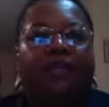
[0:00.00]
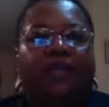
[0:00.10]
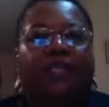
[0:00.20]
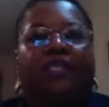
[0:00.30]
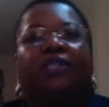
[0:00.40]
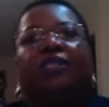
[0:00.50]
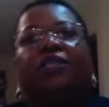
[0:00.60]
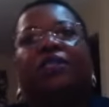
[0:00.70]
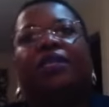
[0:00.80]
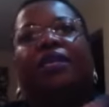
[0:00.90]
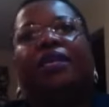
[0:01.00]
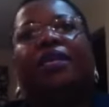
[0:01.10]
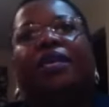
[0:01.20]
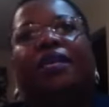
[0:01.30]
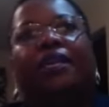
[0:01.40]
decisions,
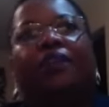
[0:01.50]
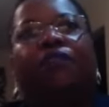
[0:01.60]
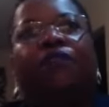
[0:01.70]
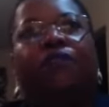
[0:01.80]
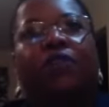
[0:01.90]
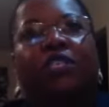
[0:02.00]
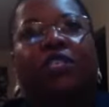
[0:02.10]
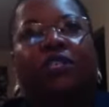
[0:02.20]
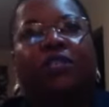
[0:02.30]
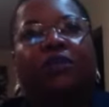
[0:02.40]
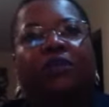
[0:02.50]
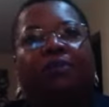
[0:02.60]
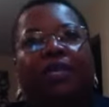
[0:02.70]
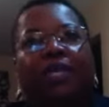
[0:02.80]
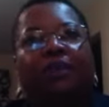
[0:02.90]
it forces you
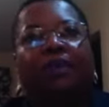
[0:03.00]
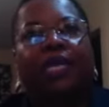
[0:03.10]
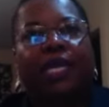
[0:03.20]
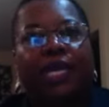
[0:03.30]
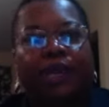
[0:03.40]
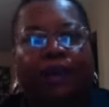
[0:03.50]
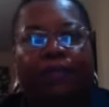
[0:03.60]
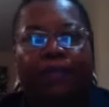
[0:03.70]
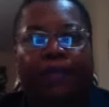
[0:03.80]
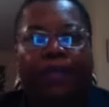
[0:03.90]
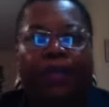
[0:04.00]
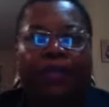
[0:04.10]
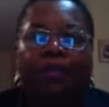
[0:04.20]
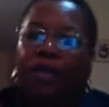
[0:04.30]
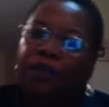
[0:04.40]
to become clear.
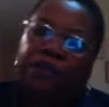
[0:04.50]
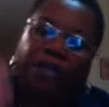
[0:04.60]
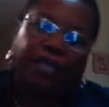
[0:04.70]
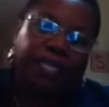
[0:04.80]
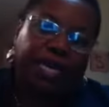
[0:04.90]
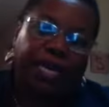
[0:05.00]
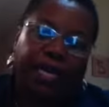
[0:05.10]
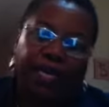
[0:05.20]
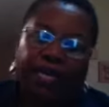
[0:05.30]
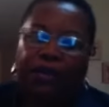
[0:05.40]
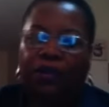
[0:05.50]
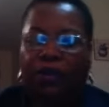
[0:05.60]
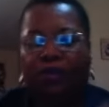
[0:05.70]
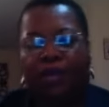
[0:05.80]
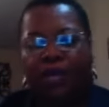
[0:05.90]
You have to decide that, you
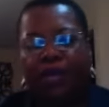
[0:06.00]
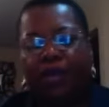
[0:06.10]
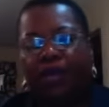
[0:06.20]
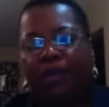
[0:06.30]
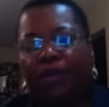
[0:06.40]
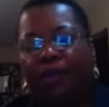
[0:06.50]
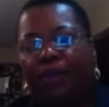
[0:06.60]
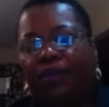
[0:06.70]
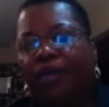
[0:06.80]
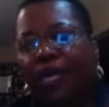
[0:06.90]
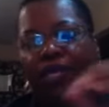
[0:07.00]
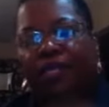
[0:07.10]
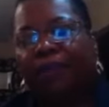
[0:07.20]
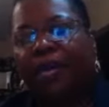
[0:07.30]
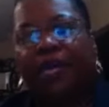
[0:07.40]
know what? You can't
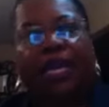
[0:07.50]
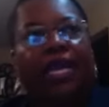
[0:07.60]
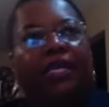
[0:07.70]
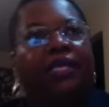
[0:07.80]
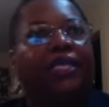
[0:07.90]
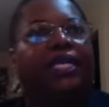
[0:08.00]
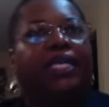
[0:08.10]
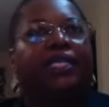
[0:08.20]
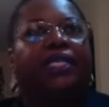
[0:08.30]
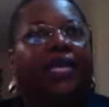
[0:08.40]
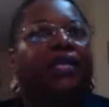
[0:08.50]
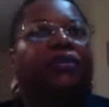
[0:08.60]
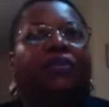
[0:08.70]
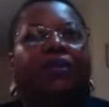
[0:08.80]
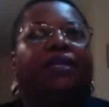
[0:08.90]
spend 8, 9,
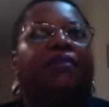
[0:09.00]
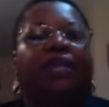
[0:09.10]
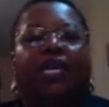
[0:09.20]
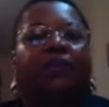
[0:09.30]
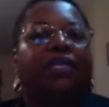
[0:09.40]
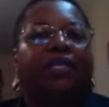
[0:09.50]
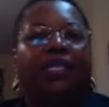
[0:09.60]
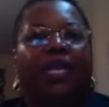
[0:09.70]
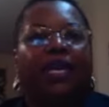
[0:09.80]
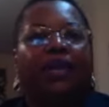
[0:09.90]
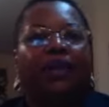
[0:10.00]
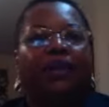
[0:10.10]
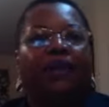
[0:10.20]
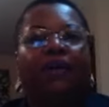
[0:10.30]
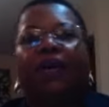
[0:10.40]
10, 12 hours a day
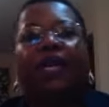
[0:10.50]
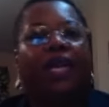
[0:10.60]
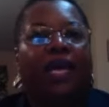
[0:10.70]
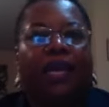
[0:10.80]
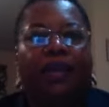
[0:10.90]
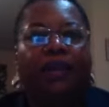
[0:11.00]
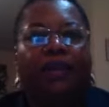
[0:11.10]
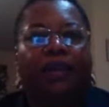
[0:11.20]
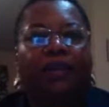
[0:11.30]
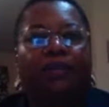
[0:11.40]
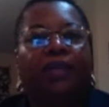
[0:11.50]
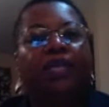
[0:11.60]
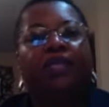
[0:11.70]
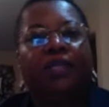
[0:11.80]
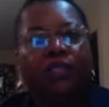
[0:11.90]
online,
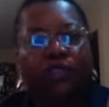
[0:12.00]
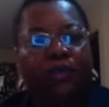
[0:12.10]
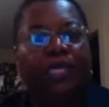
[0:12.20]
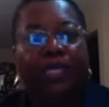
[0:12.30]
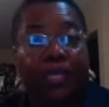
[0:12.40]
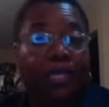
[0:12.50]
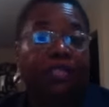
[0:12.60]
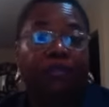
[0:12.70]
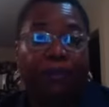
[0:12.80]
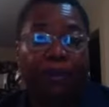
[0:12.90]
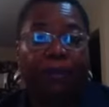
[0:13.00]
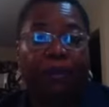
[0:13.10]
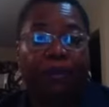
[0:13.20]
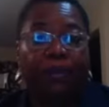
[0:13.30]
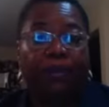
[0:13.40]
because the truly successful
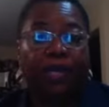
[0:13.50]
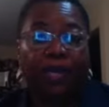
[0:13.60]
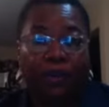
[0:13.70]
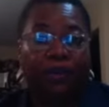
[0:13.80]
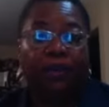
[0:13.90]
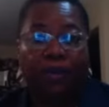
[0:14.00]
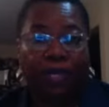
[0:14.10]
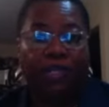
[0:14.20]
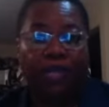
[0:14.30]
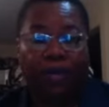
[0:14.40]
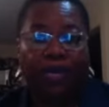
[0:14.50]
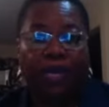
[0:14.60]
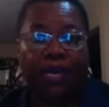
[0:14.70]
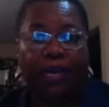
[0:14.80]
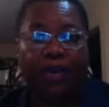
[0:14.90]
people that you are watching
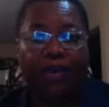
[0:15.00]
online,